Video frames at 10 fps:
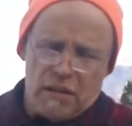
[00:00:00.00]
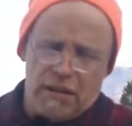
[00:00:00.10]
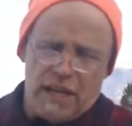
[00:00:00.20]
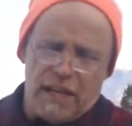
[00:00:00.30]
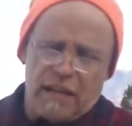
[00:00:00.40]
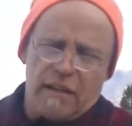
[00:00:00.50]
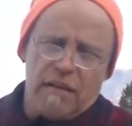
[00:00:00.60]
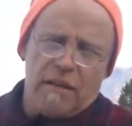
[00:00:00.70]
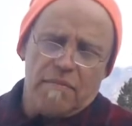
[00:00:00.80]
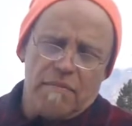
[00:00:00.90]
the
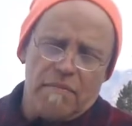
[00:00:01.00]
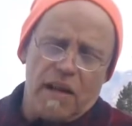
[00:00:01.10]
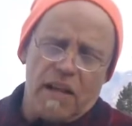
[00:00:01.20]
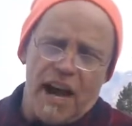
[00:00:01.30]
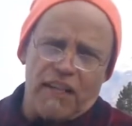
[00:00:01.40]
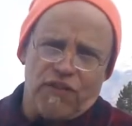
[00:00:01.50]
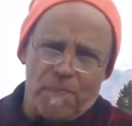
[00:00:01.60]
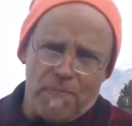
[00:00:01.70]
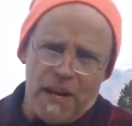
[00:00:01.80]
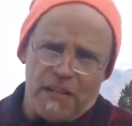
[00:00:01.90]
Alliance for
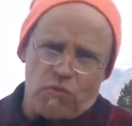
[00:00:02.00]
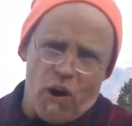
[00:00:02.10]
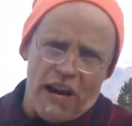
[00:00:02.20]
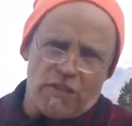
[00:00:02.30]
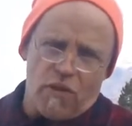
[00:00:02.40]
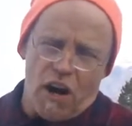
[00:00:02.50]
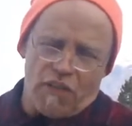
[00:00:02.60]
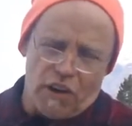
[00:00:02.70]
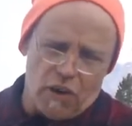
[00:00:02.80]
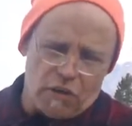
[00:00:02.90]
Peace
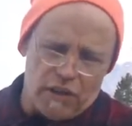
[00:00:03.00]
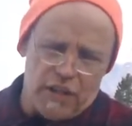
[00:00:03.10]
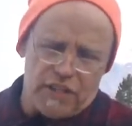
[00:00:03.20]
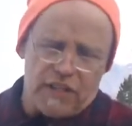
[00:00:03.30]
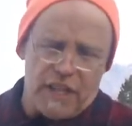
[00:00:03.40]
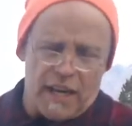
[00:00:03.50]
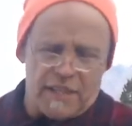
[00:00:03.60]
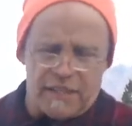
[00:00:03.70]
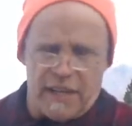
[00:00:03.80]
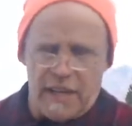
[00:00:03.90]
Y12 at Oak Ridge in
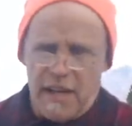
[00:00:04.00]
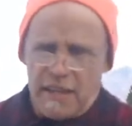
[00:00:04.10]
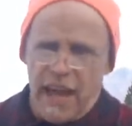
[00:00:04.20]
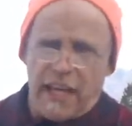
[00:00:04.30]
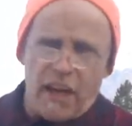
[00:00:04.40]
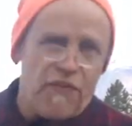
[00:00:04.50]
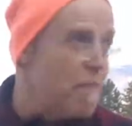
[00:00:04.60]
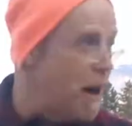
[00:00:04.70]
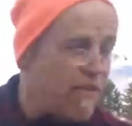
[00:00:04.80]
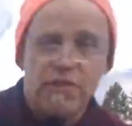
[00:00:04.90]
Tennessee. Thank you for
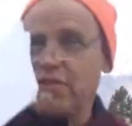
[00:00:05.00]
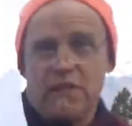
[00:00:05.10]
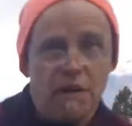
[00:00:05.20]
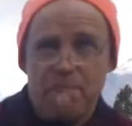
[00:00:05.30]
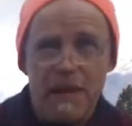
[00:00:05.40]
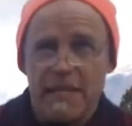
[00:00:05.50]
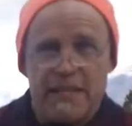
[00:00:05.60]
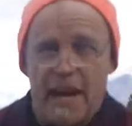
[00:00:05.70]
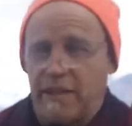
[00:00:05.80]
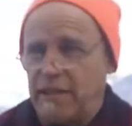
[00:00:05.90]
Mother's Peace
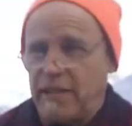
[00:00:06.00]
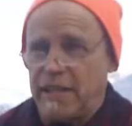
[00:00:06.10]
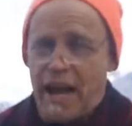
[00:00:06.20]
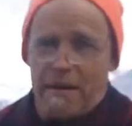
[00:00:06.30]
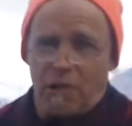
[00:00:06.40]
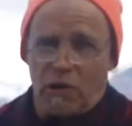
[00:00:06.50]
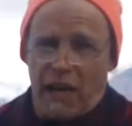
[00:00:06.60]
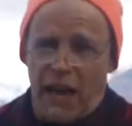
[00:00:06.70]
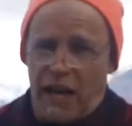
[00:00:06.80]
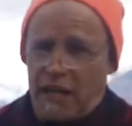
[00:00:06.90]
down there at Diablo
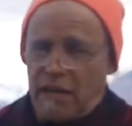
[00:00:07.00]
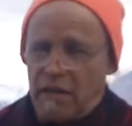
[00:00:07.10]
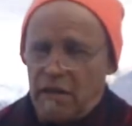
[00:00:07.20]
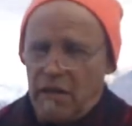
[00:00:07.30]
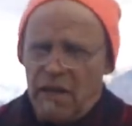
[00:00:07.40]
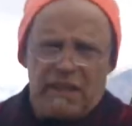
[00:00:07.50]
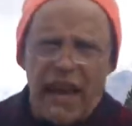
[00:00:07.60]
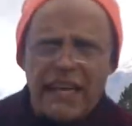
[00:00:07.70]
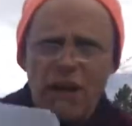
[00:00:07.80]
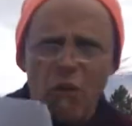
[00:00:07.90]
Canyon.
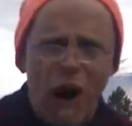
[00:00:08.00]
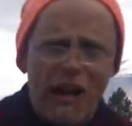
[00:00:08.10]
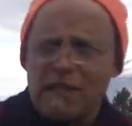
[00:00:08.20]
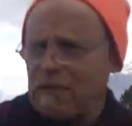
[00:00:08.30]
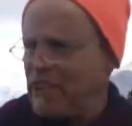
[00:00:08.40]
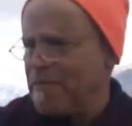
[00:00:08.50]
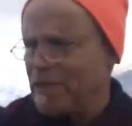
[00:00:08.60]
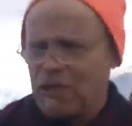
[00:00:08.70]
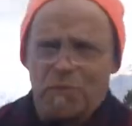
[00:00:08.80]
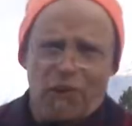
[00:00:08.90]
Thank you, Wasserman. Them
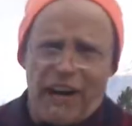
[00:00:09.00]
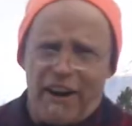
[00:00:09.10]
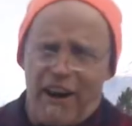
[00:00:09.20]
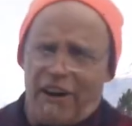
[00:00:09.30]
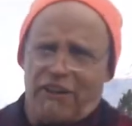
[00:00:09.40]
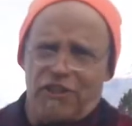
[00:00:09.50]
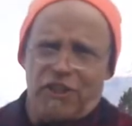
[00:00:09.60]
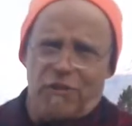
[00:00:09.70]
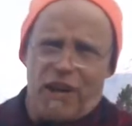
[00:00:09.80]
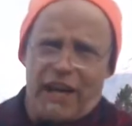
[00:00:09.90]
are some great articles
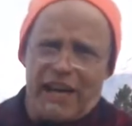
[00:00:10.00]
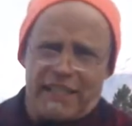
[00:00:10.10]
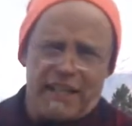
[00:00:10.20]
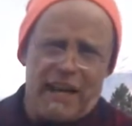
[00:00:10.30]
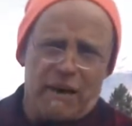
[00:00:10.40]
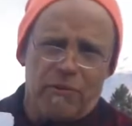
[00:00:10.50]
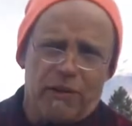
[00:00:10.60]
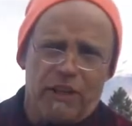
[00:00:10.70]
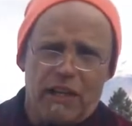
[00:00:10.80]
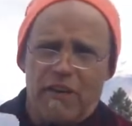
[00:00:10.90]
you wrote. I got to tell you, I
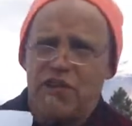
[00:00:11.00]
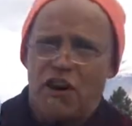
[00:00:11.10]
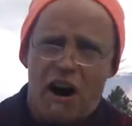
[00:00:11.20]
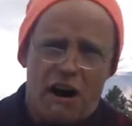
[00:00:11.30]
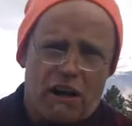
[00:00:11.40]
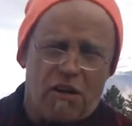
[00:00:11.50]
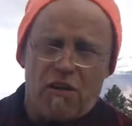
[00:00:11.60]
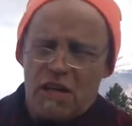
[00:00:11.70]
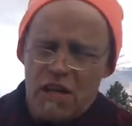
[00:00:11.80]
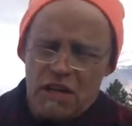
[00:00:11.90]
really loved your
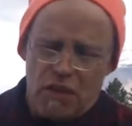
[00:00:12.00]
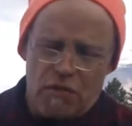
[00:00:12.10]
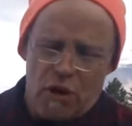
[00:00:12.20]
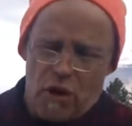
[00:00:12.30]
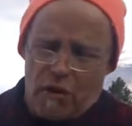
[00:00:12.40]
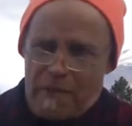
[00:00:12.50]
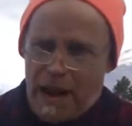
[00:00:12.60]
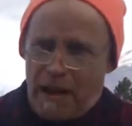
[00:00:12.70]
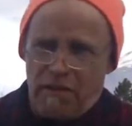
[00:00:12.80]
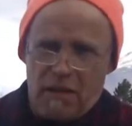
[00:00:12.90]
article you wrote
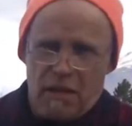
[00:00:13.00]
about